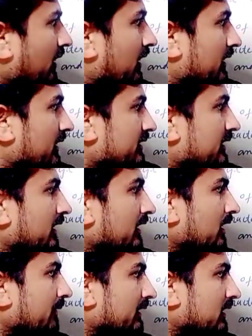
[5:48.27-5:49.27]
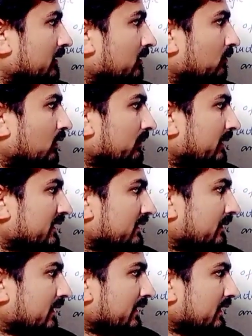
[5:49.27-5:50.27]
understanding of another work by
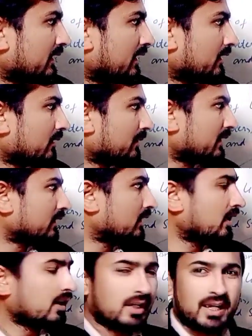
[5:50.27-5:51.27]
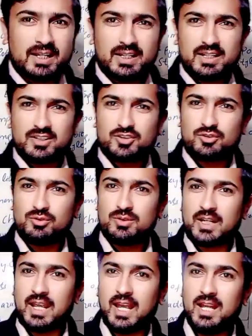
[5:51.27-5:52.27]
summarizing, interpreting, and it
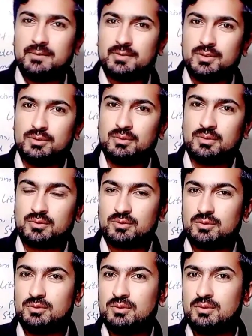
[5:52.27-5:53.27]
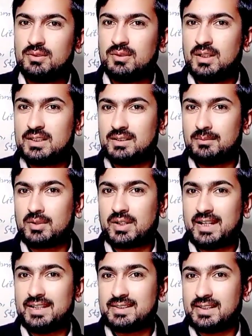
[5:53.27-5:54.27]
should help you to
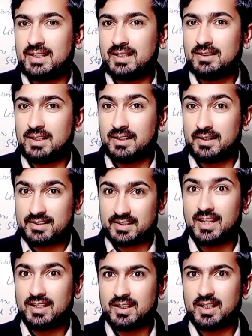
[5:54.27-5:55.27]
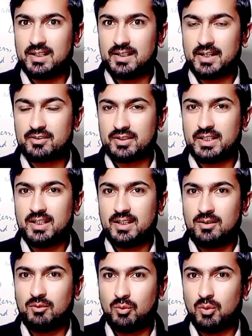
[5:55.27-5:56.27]
summarize and understand a literary
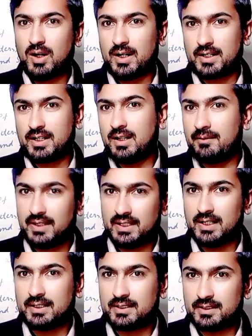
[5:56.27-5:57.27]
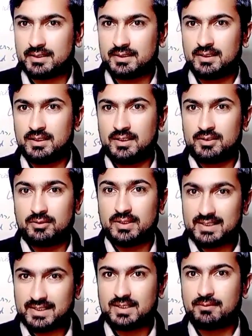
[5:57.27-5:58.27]
work of an author. So
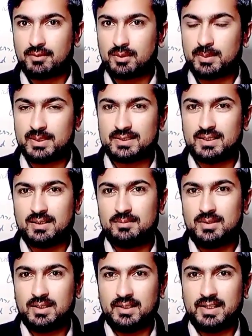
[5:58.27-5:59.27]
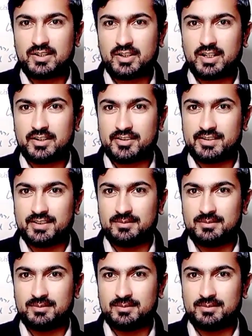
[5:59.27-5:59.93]
this is the purpose of literary criticism.